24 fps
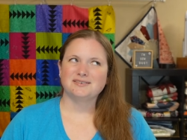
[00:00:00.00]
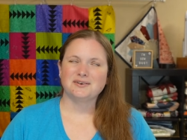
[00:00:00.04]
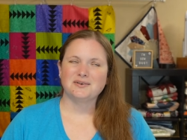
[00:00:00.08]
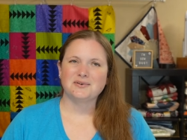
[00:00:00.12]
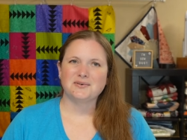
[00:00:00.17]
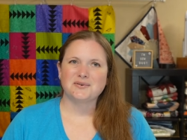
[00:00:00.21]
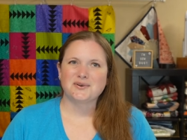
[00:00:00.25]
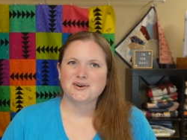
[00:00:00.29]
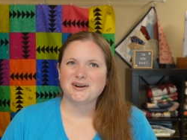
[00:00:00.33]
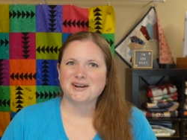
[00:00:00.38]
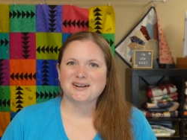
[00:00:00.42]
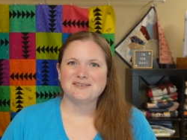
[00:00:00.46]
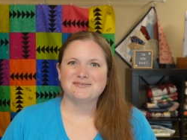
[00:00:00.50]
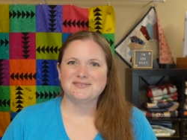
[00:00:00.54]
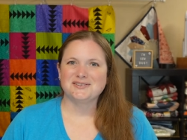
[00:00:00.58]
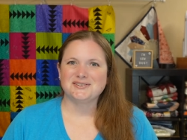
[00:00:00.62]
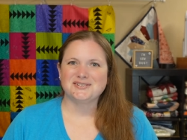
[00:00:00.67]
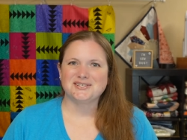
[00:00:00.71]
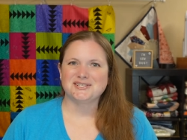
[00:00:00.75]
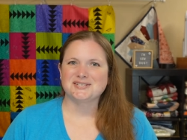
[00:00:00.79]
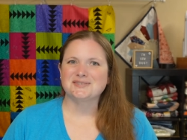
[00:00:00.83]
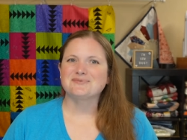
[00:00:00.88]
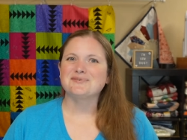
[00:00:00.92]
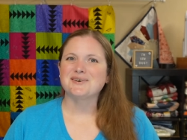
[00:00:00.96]
or if
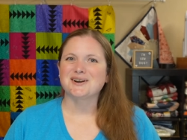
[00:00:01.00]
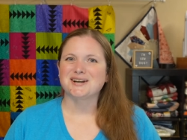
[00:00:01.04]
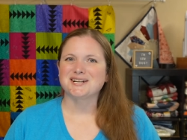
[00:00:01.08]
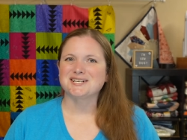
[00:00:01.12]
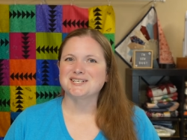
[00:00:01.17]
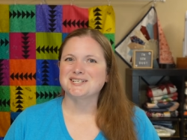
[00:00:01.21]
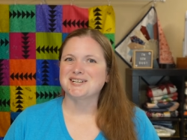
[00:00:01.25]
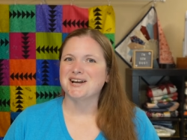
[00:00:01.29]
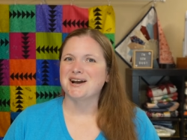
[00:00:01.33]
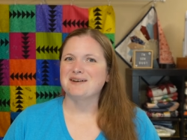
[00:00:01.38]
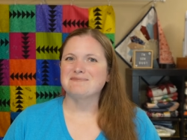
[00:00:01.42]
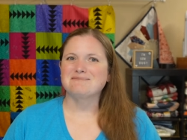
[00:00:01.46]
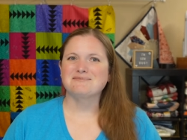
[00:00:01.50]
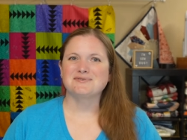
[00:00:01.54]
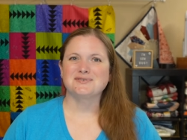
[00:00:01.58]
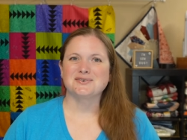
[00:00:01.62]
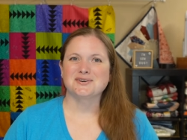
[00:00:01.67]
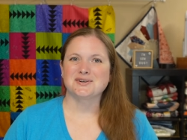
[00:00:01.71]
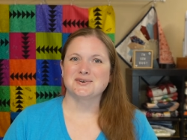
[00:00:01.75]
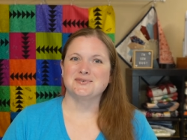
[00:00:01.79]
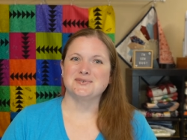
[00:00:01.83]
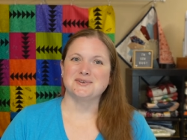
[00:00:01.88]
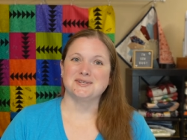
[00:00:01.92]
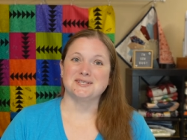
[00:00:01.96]
you just want to shop
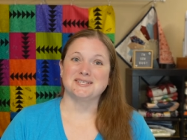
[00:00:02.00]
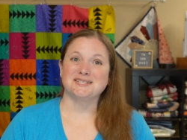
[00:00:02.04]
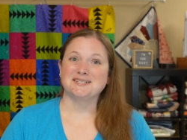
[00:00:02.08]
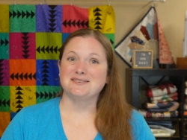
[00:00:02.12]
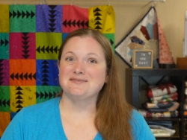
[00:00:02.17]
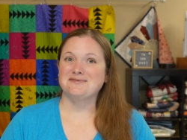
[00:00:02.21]
for quilt